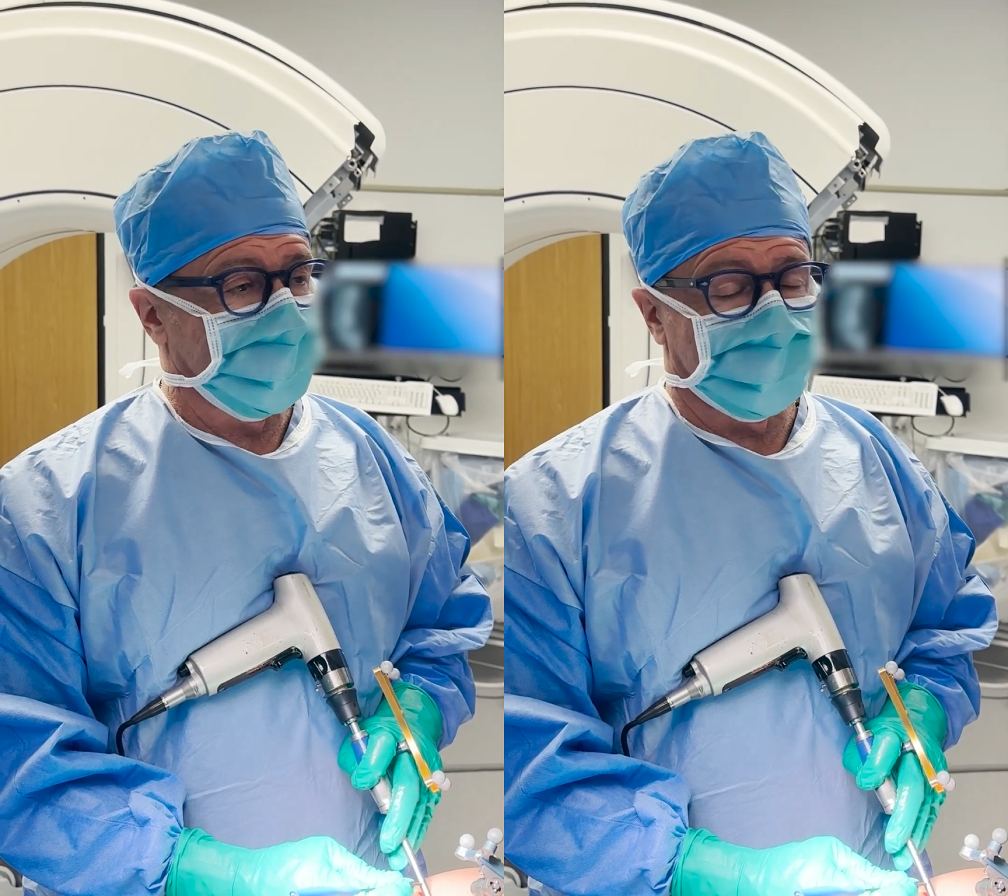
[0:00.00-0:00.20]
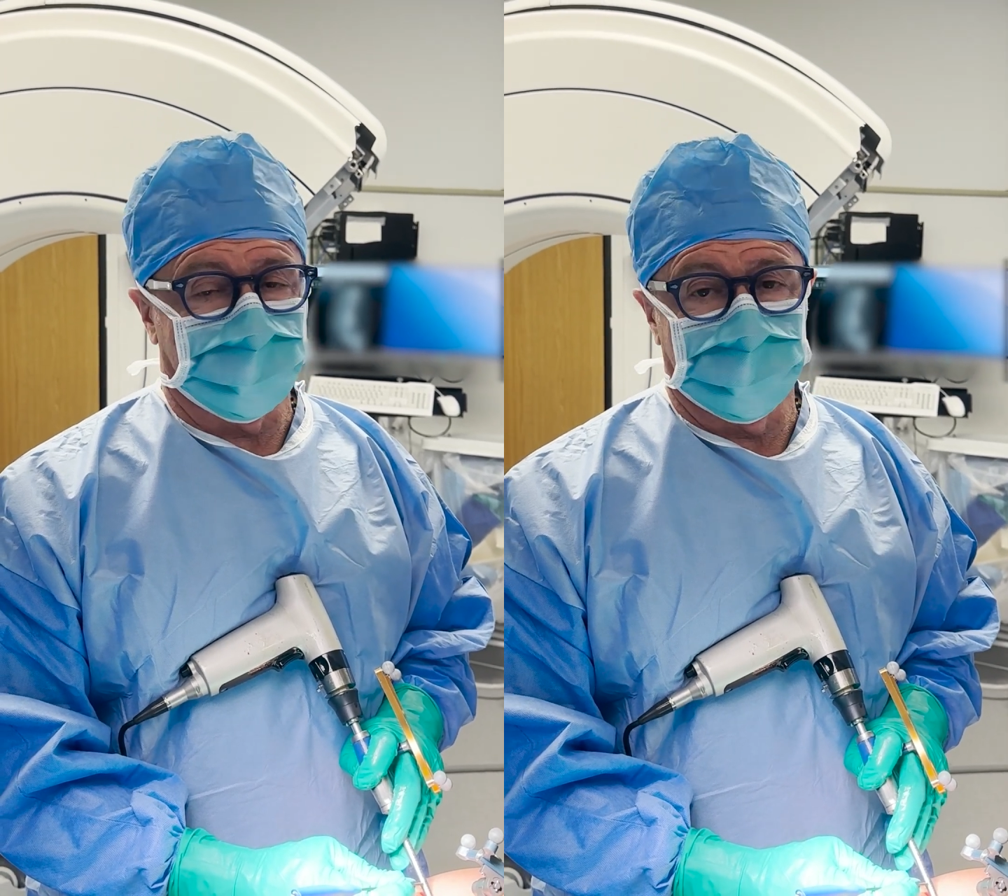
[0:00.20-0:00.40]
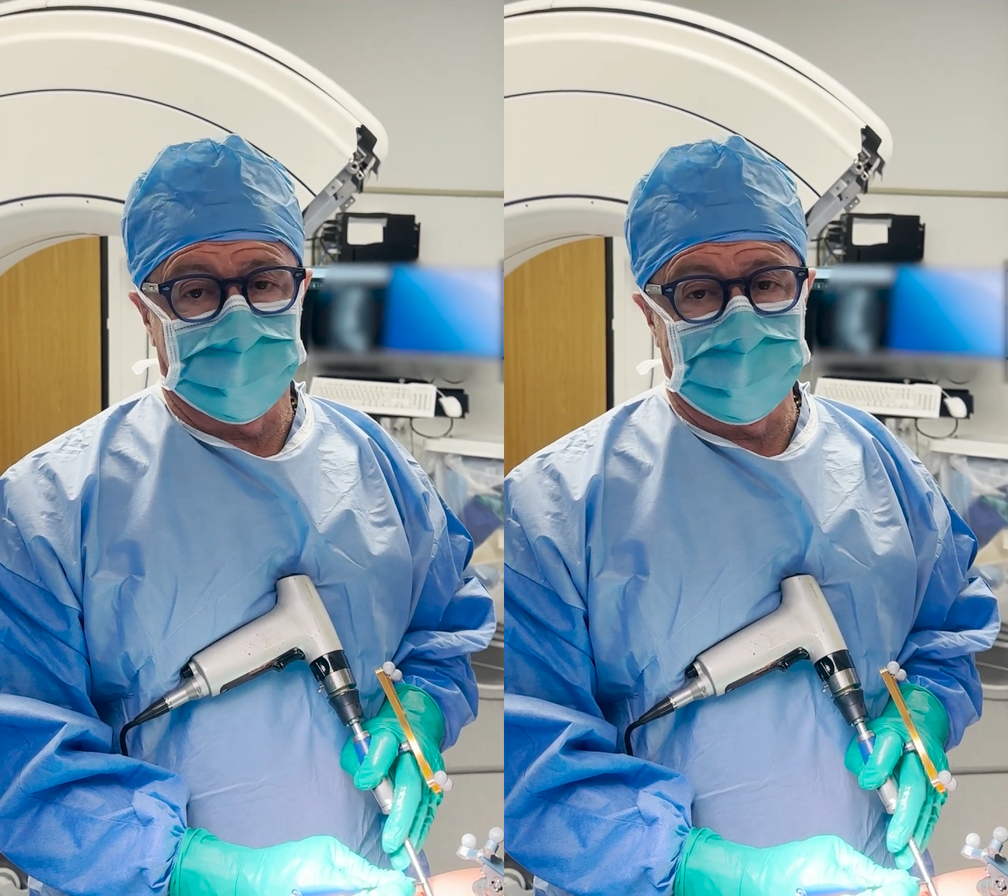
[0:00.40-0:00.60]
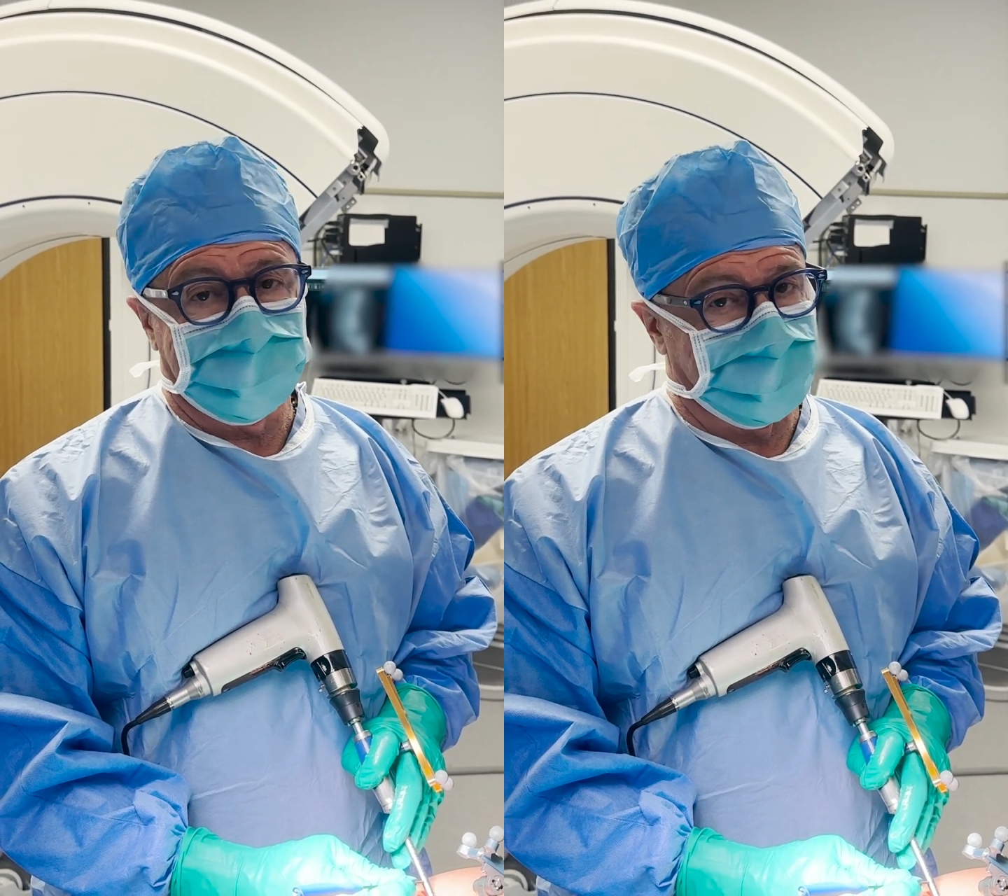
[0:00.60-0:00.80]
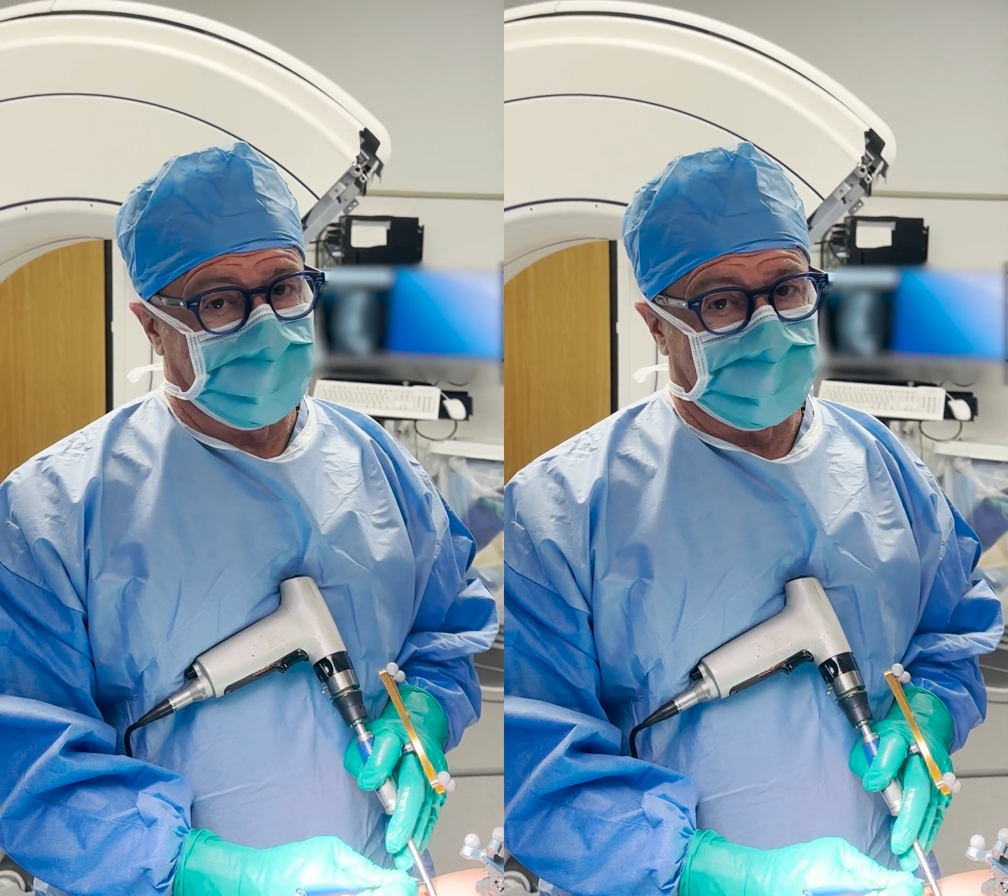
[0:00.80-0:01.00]
And if we're
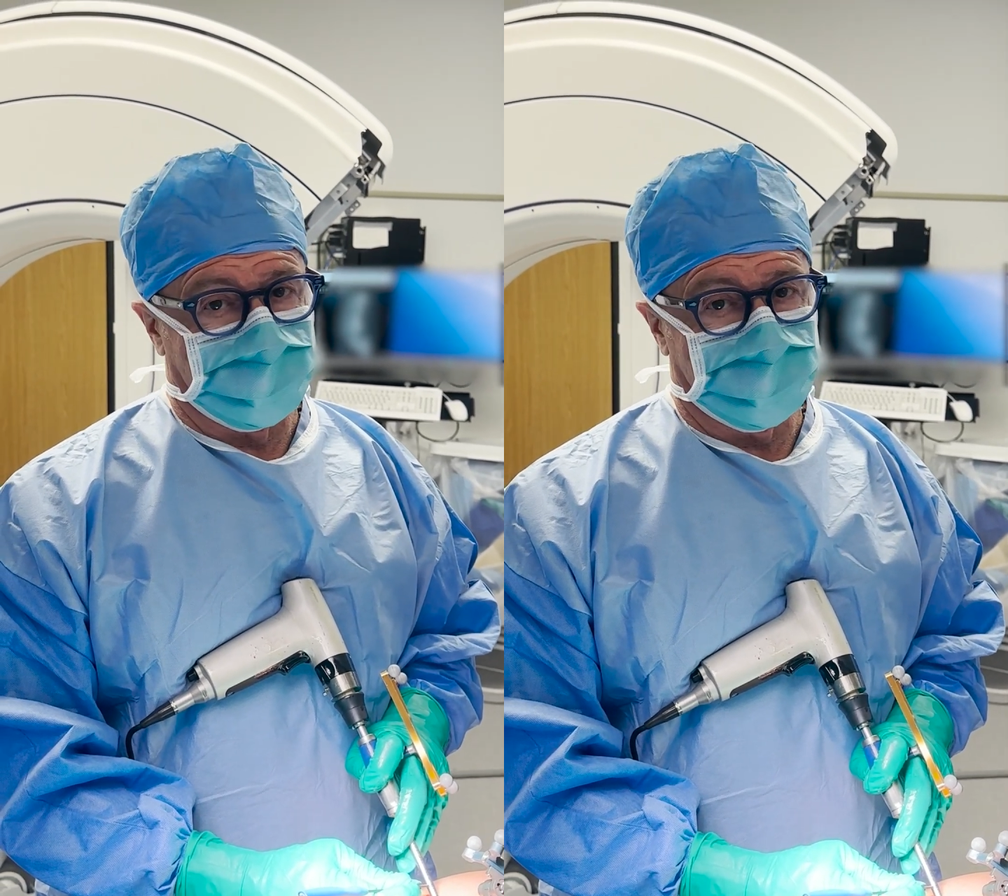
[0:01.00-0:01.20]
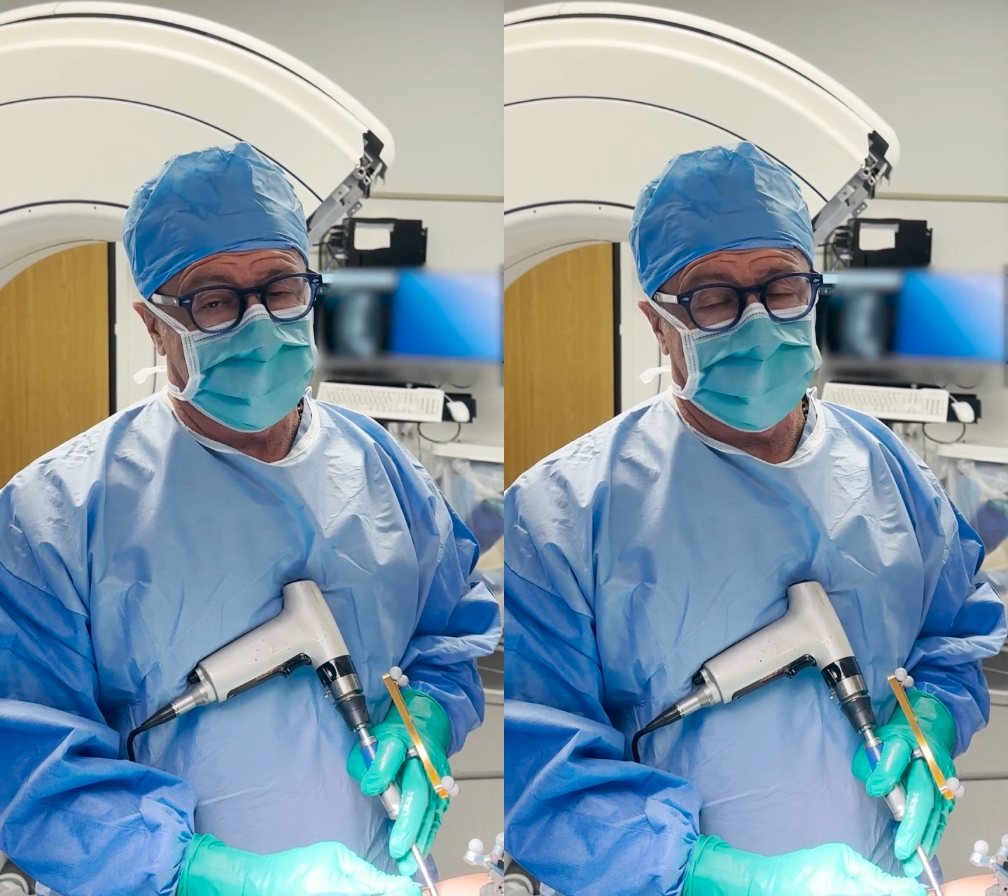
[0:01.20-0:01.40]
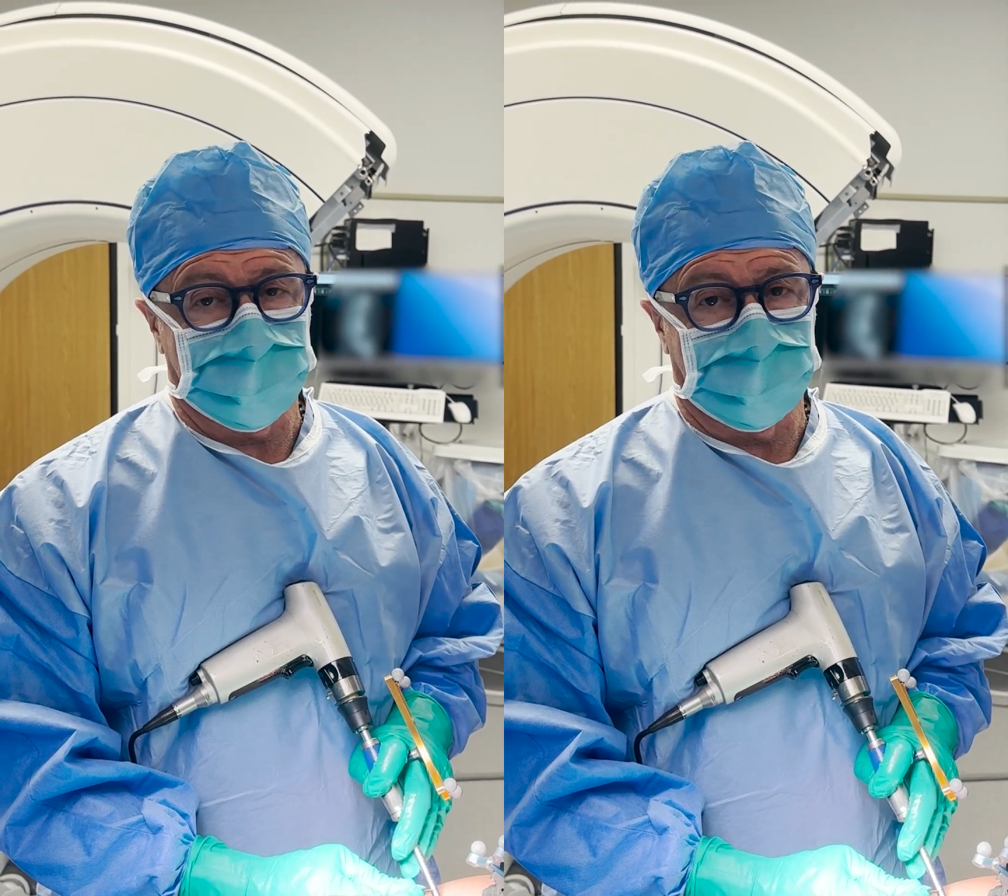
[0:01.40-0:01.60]
not in bone